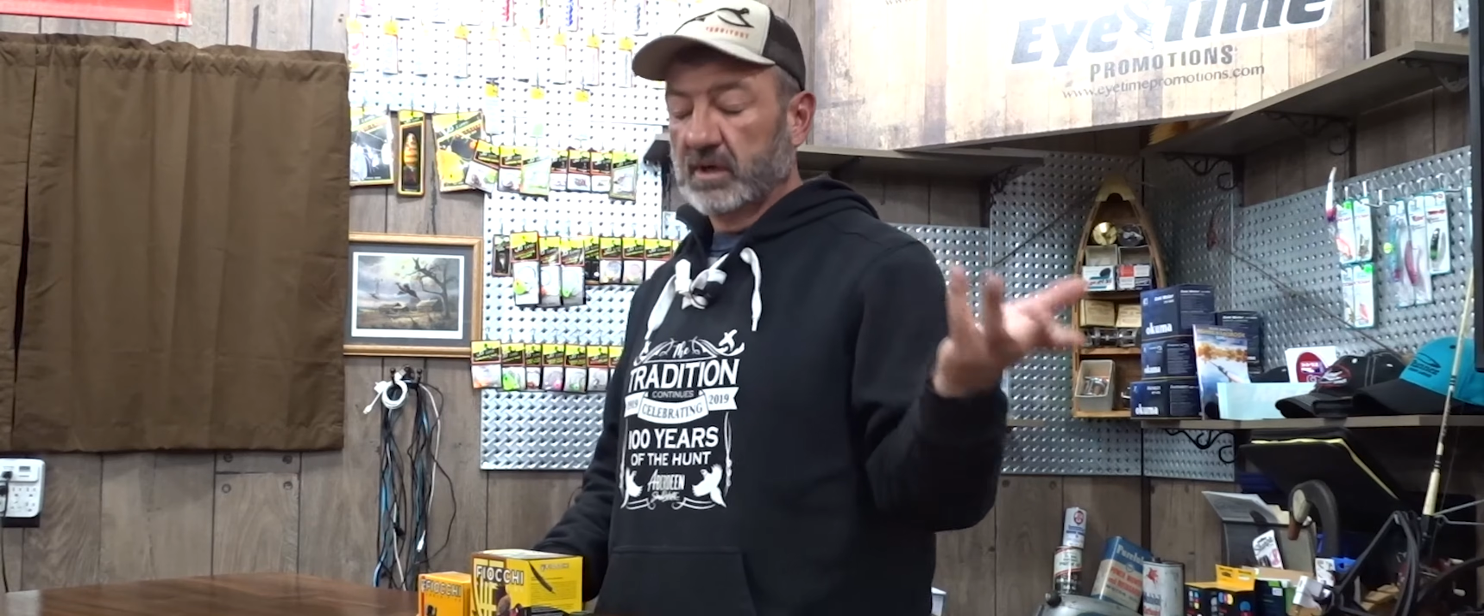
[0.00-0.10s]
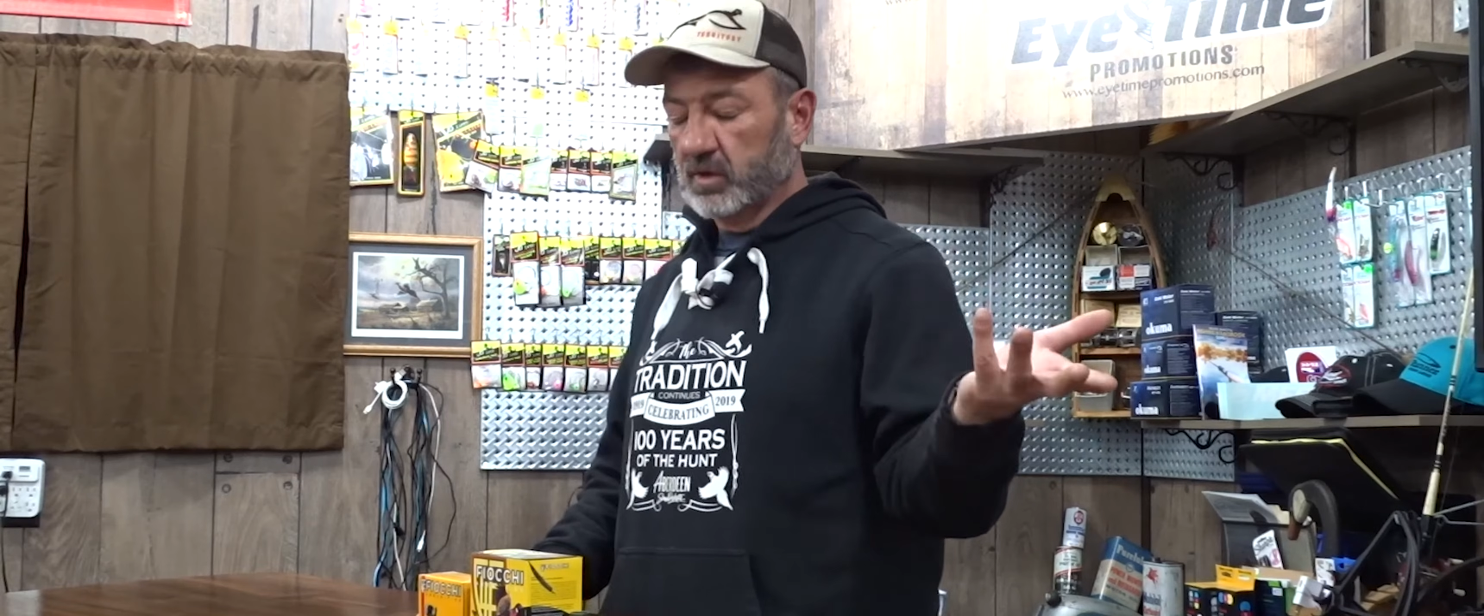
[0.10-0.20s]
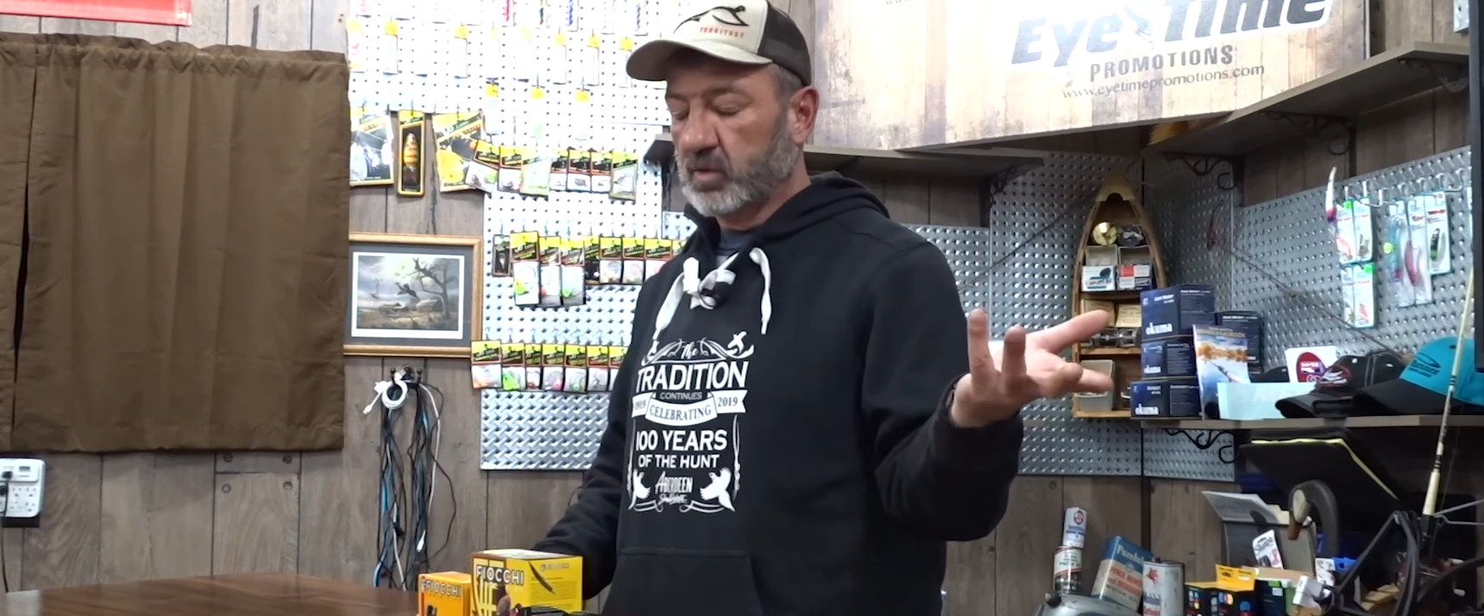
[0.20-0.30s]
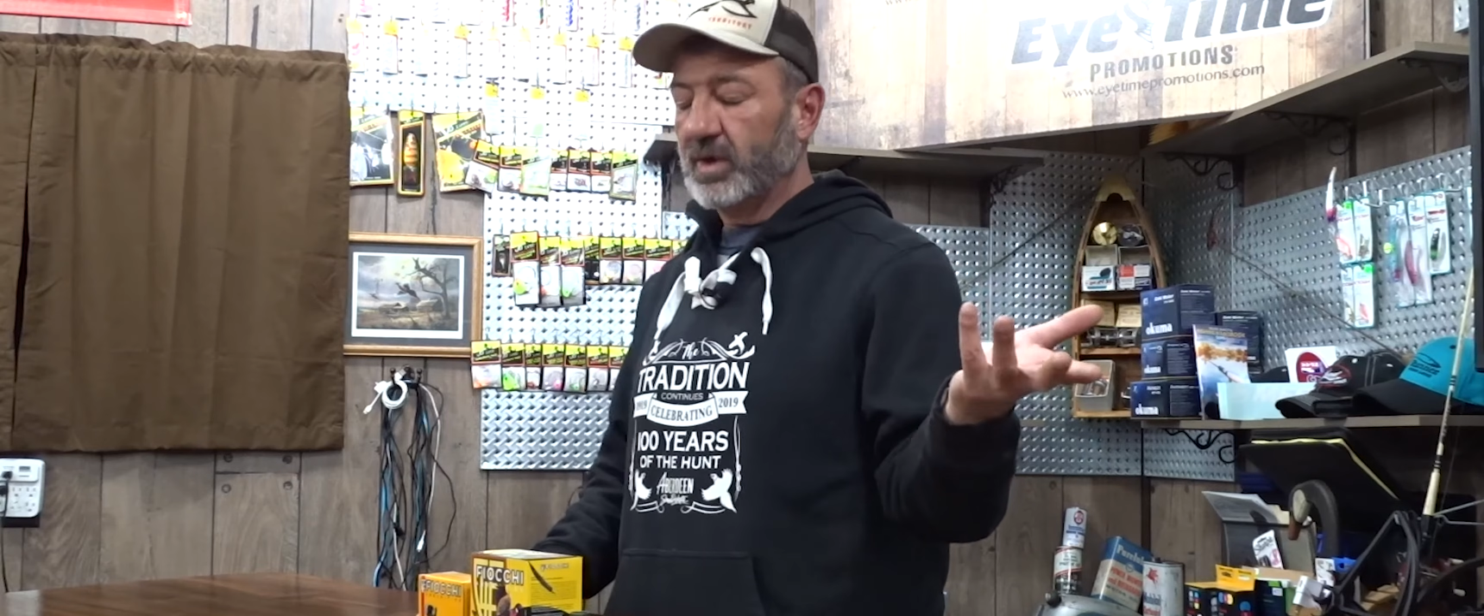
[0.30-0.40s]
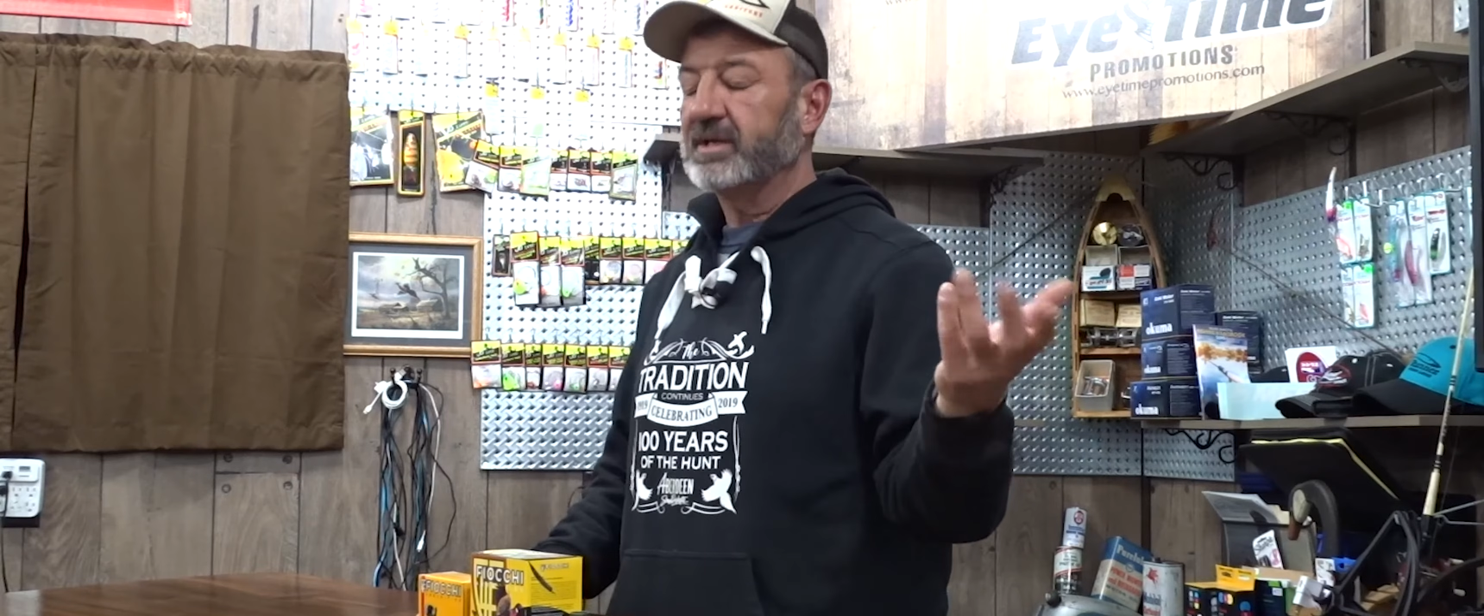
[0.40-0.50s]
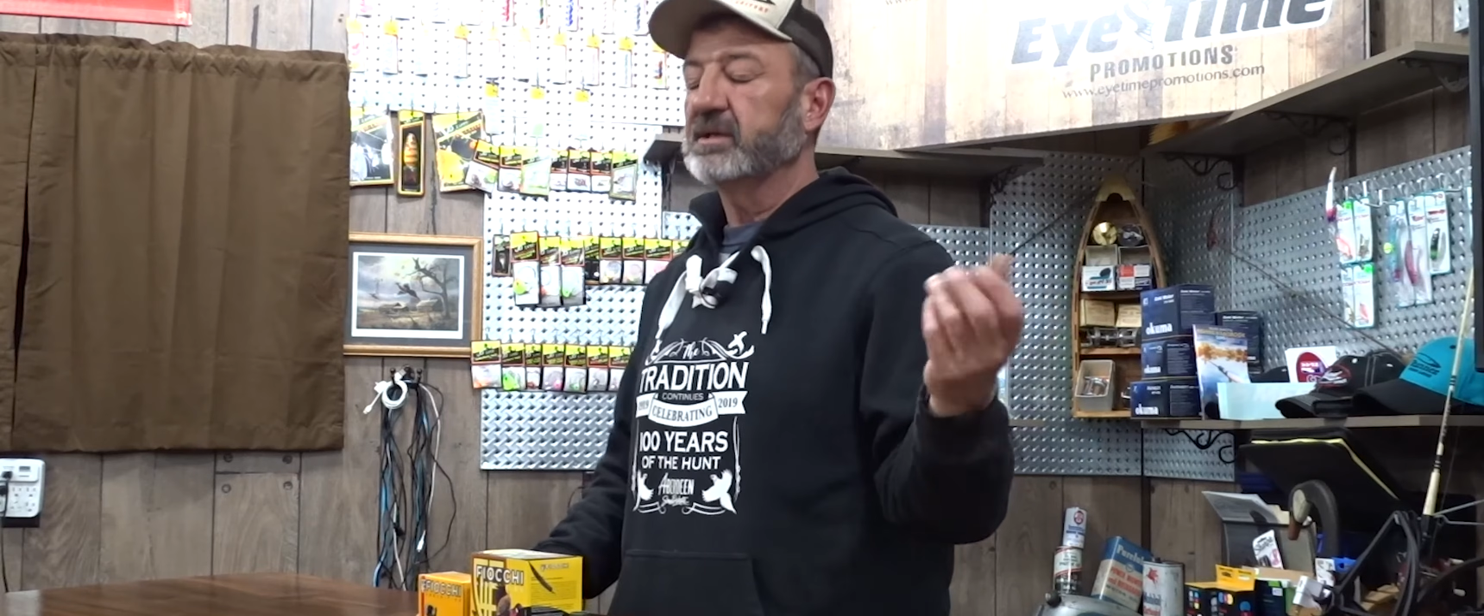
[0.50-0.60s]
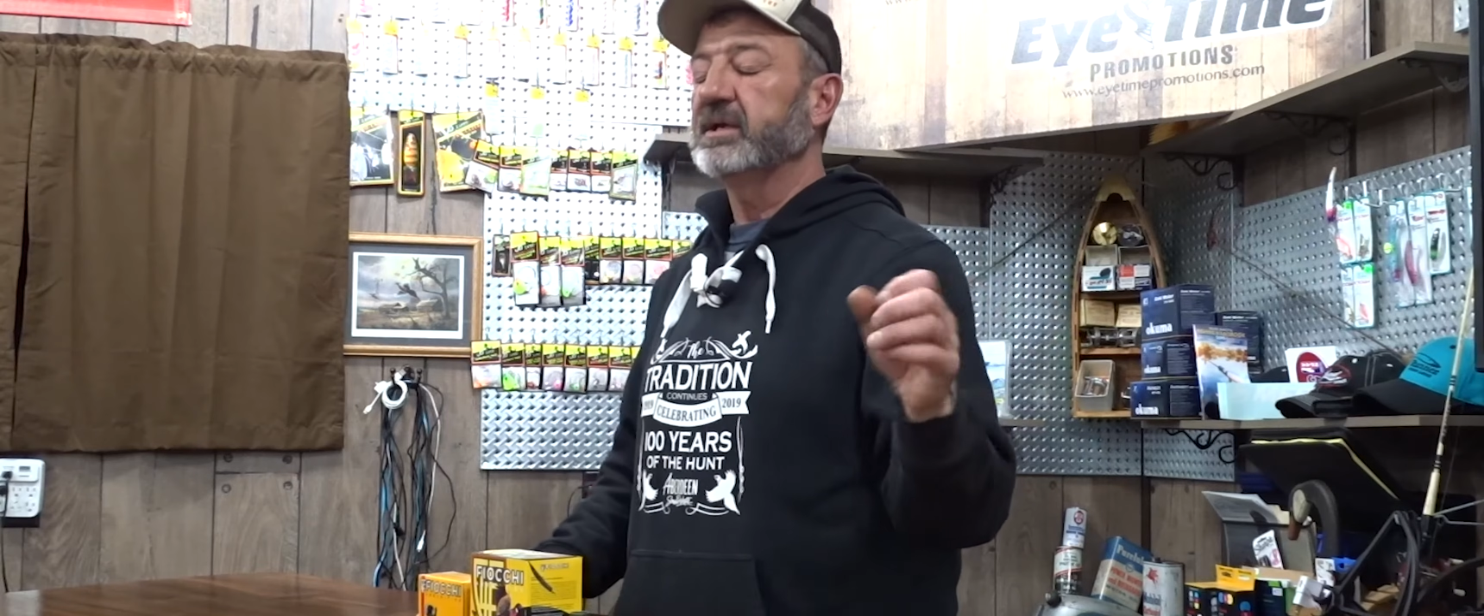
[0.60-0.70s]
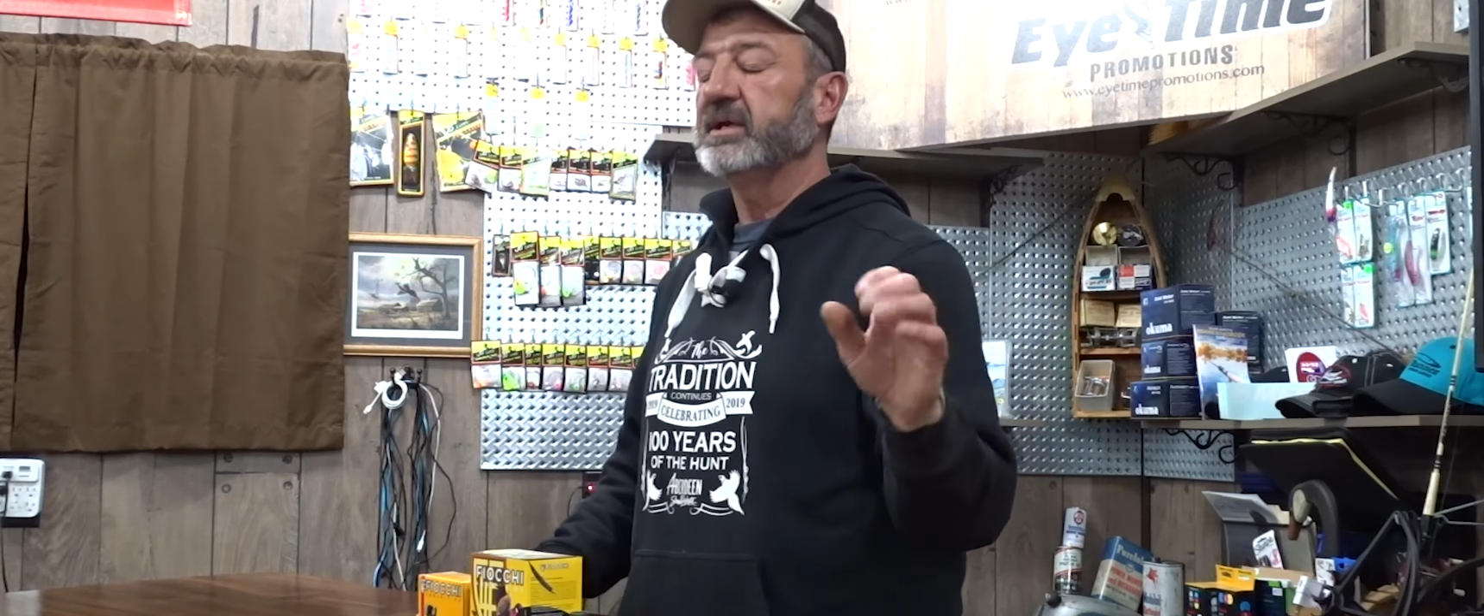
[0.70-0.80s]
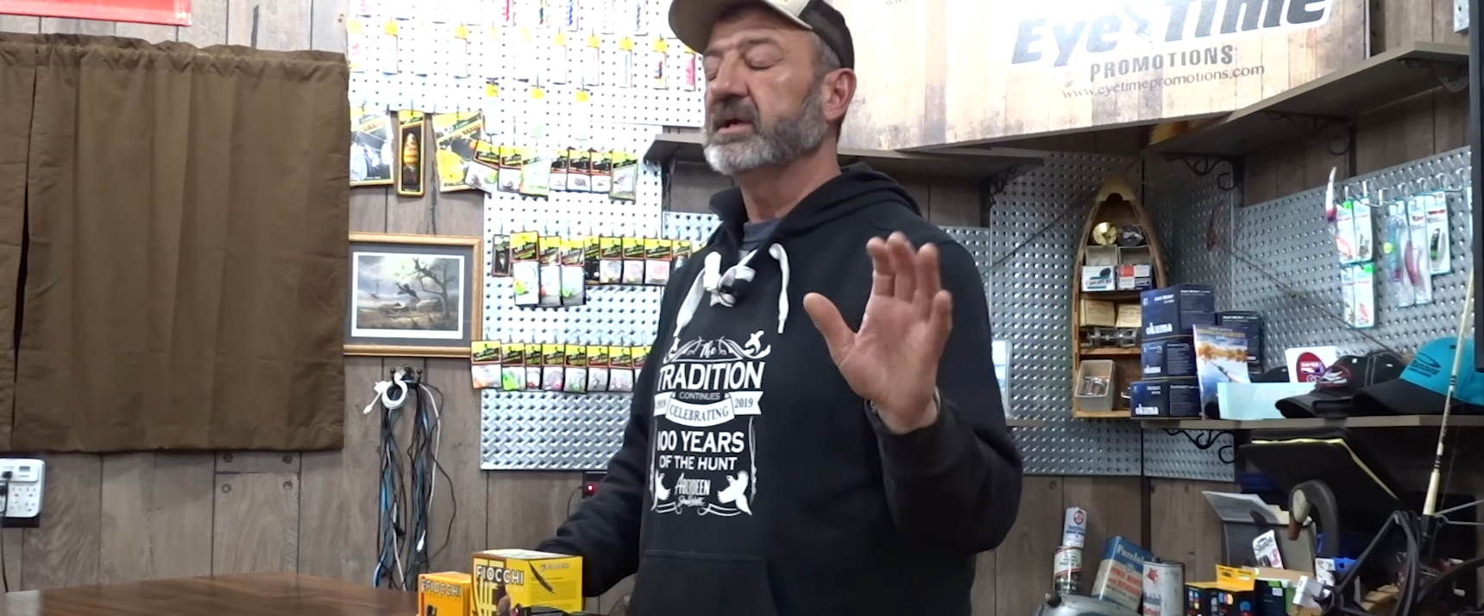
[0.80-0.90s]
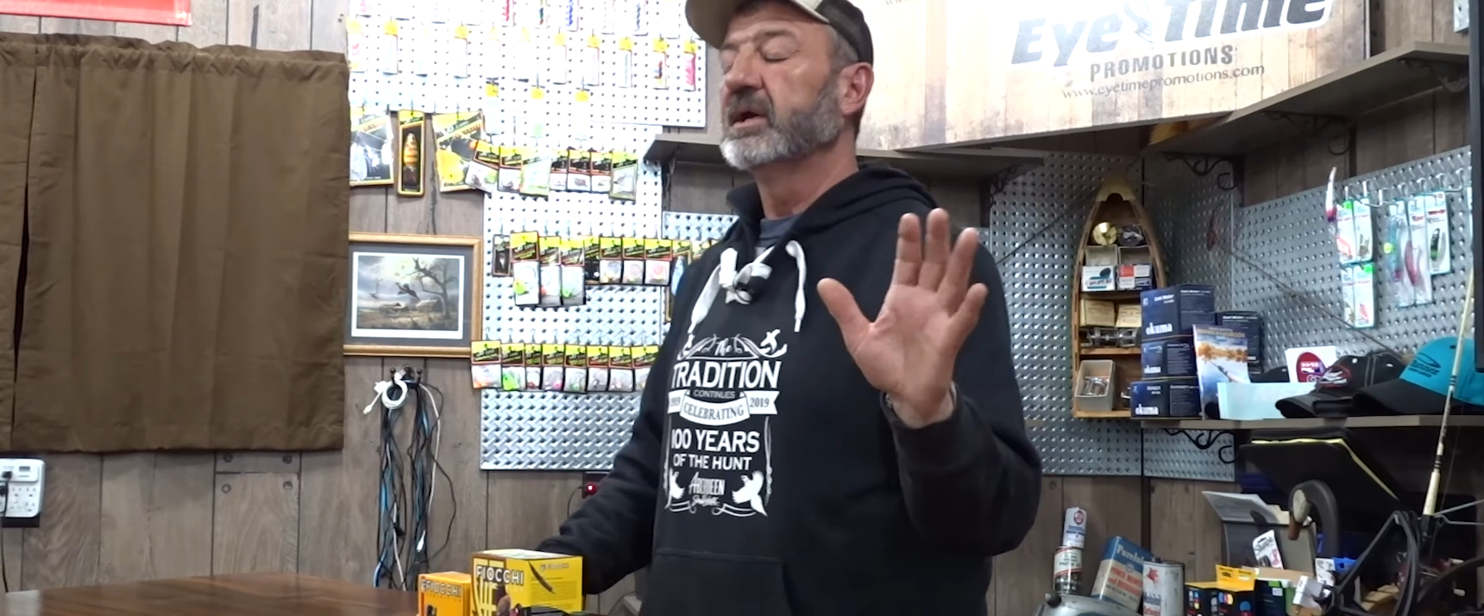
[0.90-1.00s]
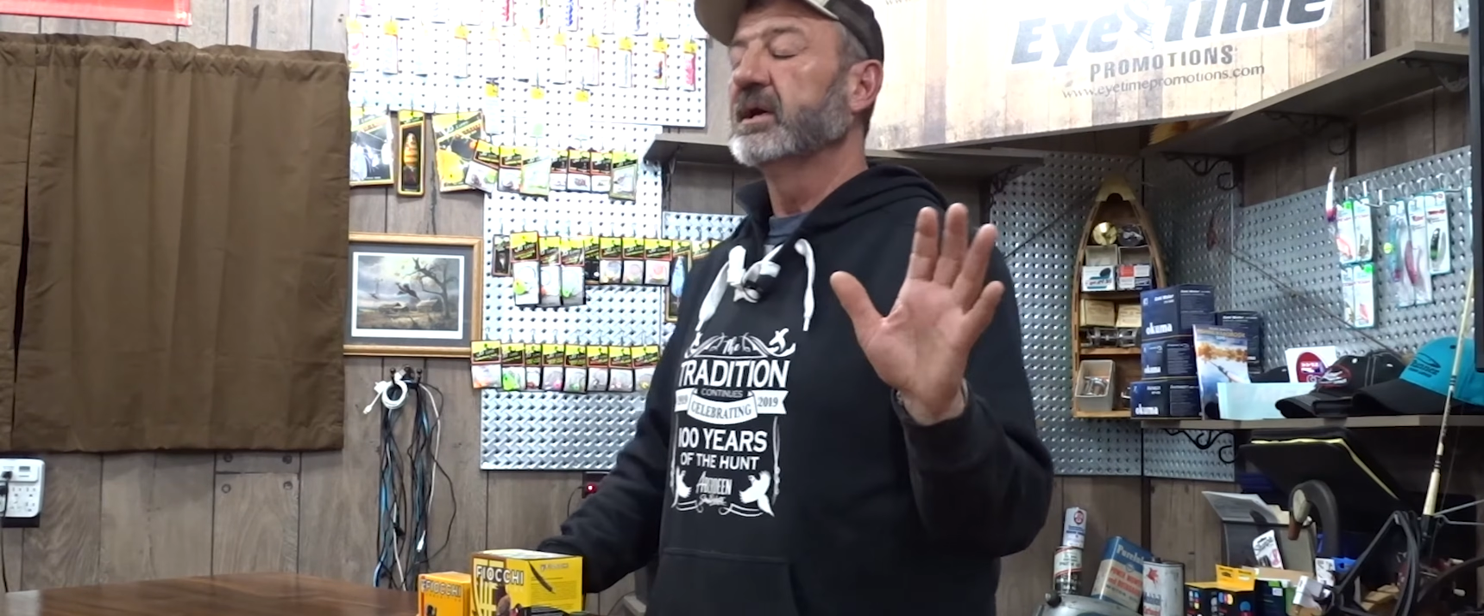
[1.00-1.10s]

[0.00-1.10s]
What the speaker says: quickly